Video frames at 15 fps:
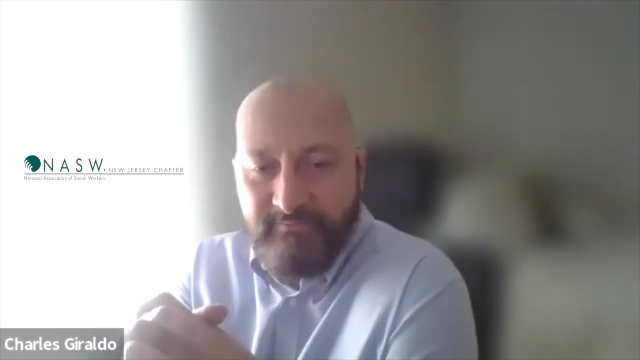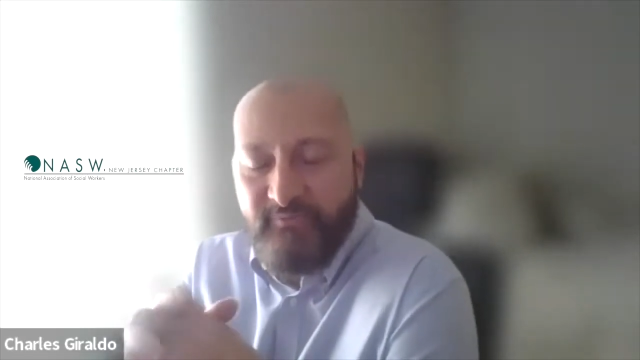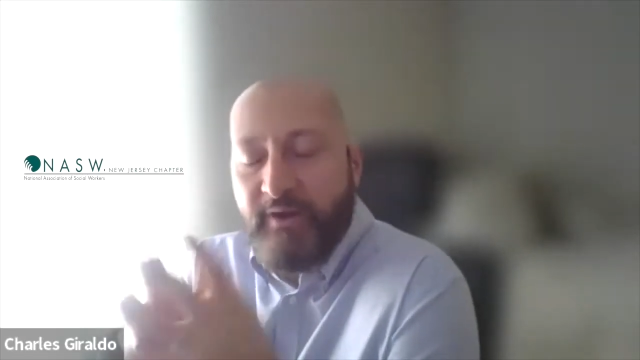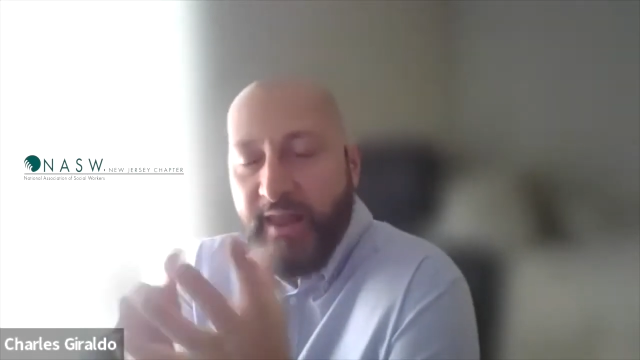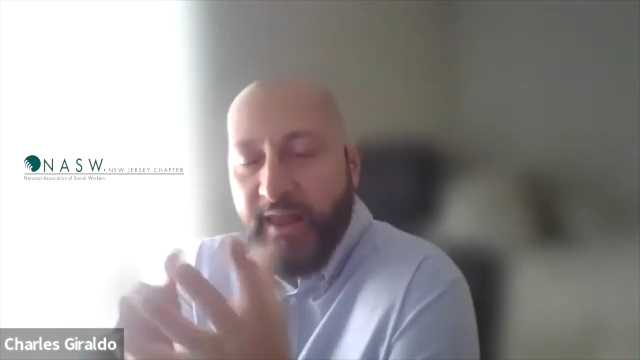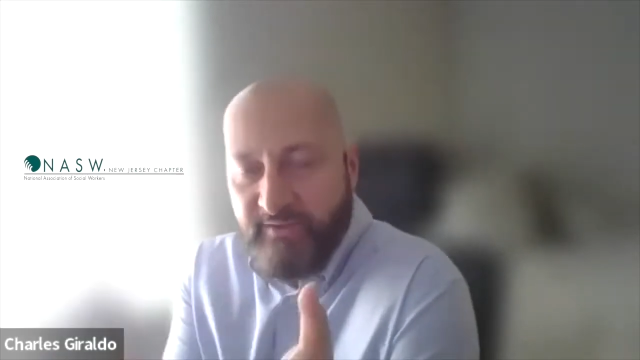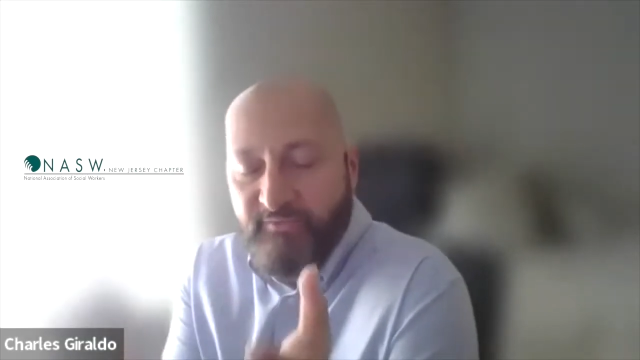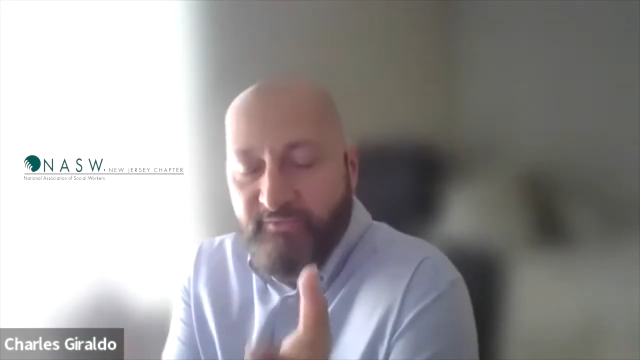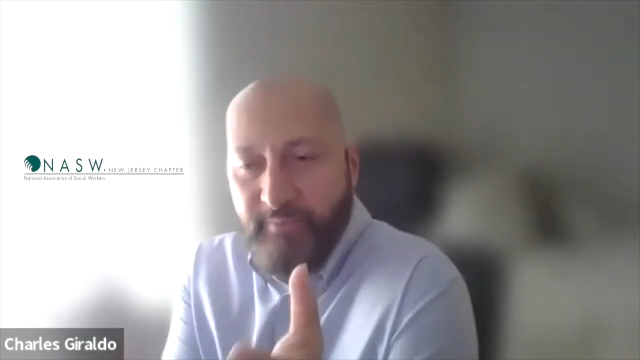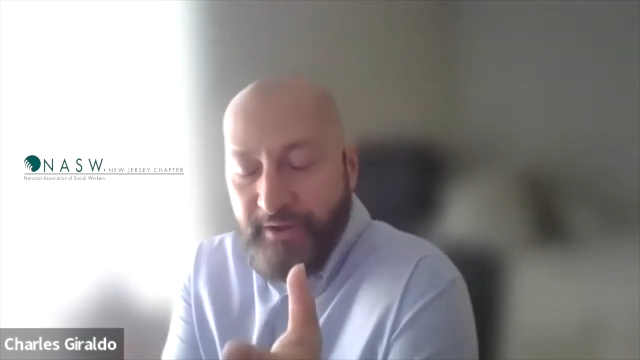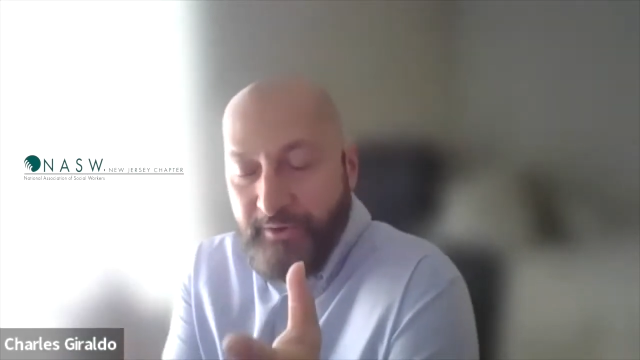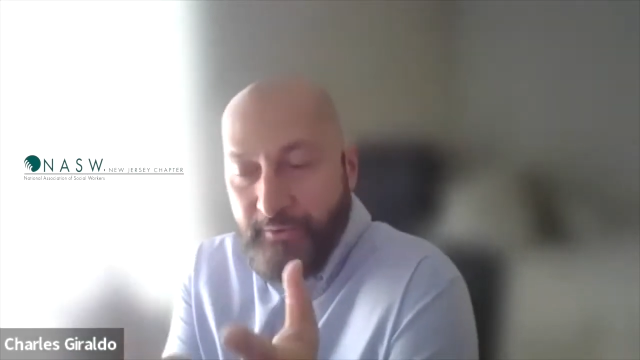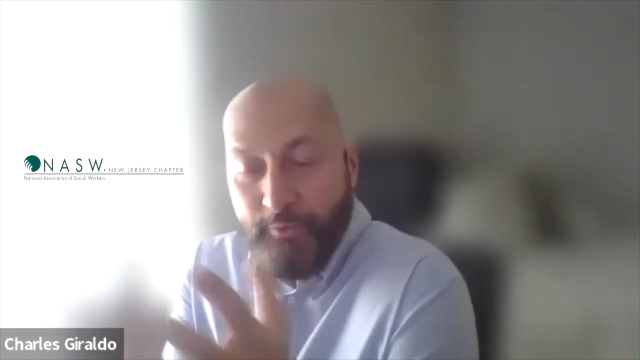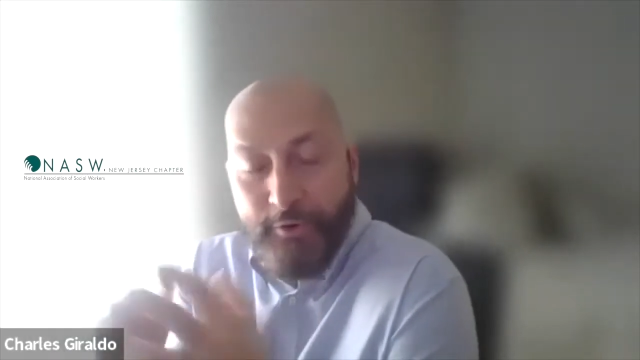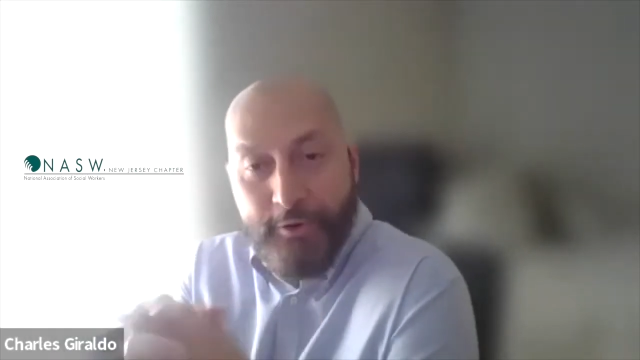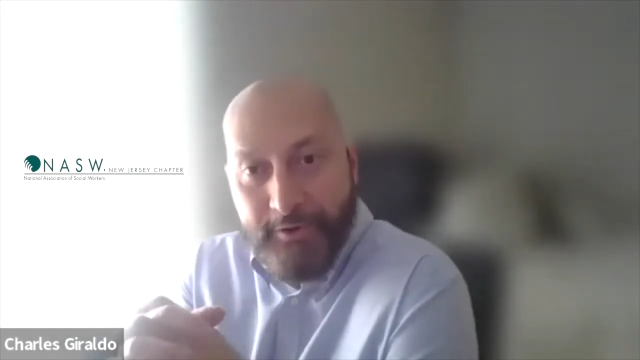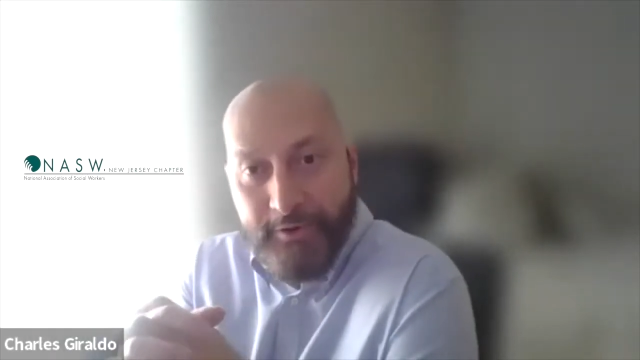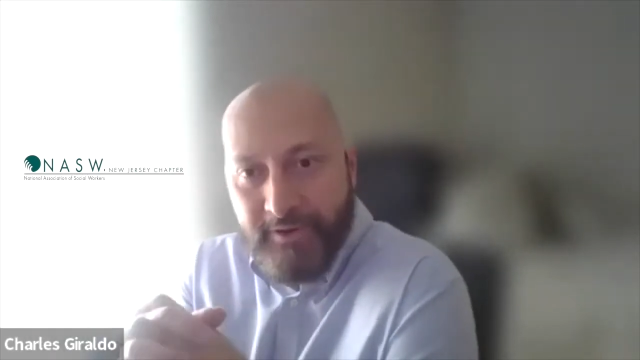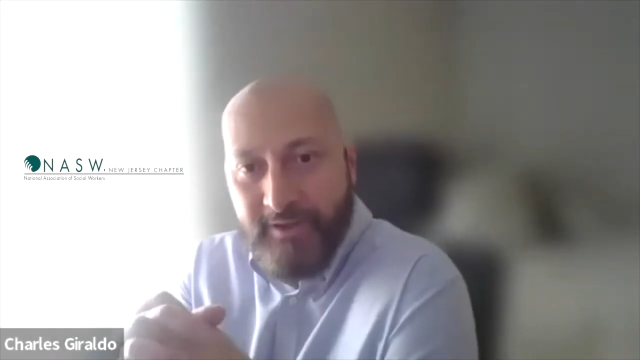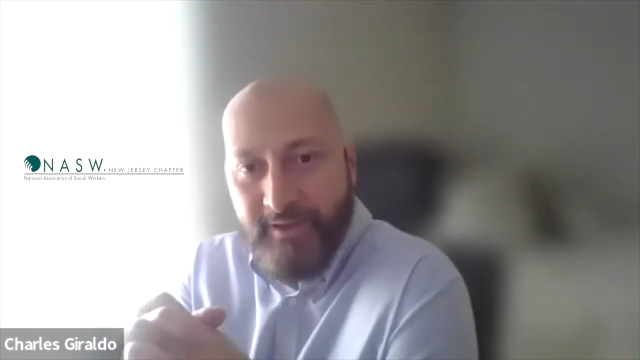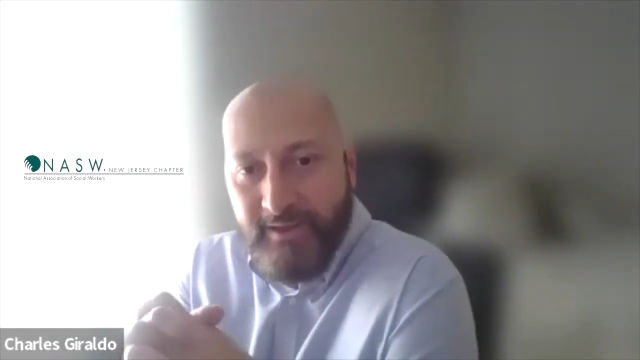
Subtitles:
for lack of a better word,